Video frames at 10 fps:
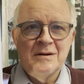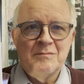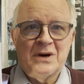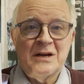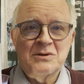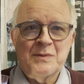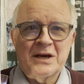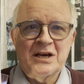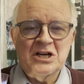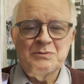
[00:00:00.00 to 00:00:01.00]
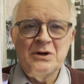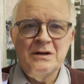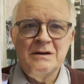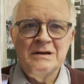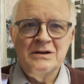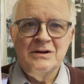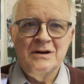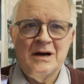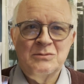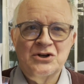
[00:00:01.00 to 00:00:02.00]
My name's Mike Cashman.
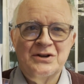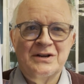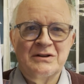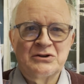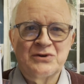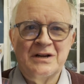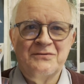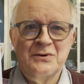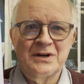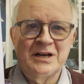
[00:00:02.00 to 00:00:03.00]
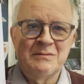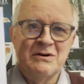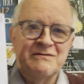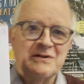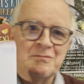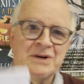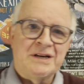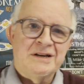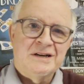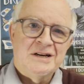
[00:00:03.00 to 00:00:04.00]
I'm sure you know the drill. If you want to hear more from
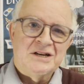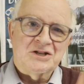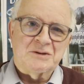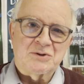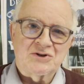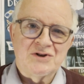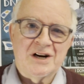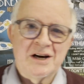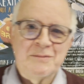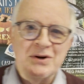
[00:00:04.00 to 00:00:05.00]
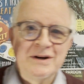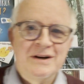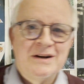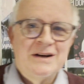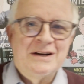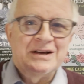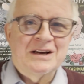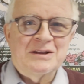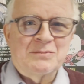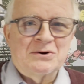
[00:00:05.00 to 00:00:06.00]
me, subscribe,
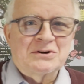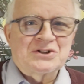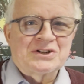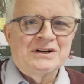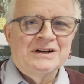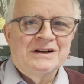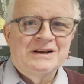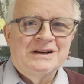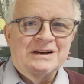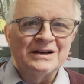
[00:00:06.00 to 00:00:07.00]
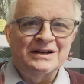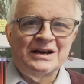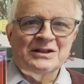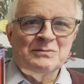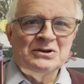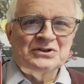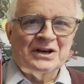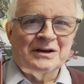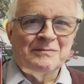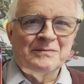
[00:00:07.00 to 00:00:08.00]
get the books, get the music.